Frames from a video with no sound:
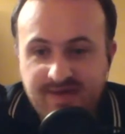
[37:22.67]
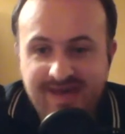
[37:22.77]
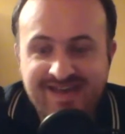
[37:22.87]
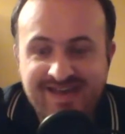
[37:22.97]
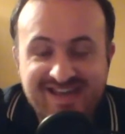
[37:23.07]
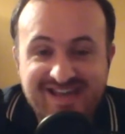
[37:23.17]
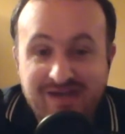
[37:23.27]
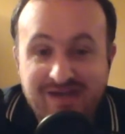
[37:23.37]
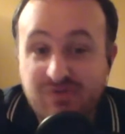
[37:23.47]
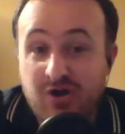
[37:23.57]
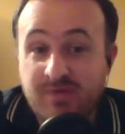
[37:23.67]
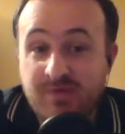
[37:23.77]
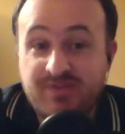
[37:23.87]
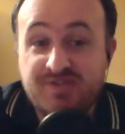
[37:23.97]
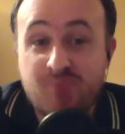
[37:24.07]
Are we talking
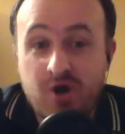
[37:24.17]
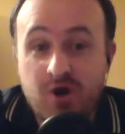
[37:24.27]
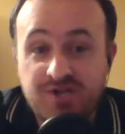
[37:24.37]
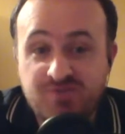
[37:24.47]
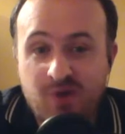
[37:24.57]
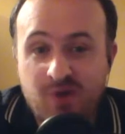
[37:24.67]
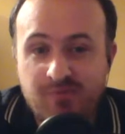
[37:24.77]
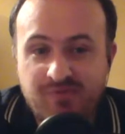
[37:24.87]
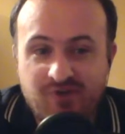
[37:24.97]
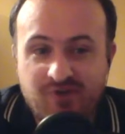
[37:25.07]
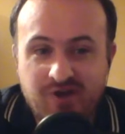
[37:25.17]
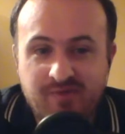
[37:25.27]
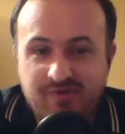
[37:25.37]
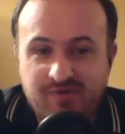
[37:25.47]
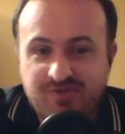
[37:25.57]
about this morning swamp? Or are we talking
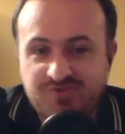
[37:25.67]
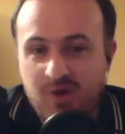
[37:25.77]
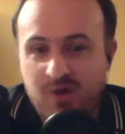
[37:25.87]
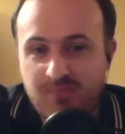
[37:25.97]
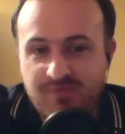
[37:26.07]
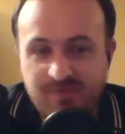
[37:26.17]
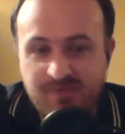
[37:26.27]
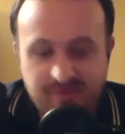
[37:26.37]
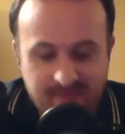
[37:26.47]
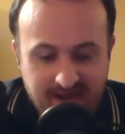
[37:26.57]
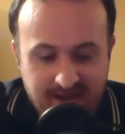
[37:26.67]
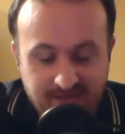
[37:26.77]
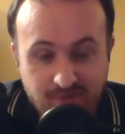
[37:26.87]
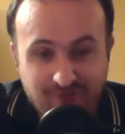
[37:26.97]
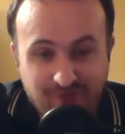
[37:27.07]
about the swamp, the
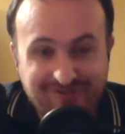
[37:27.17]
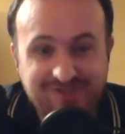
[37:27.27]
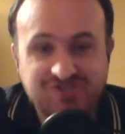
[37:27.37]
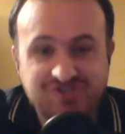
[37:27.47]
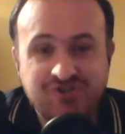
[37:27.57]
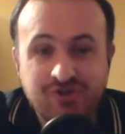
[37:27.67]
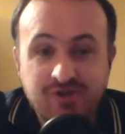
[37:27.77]
American politics?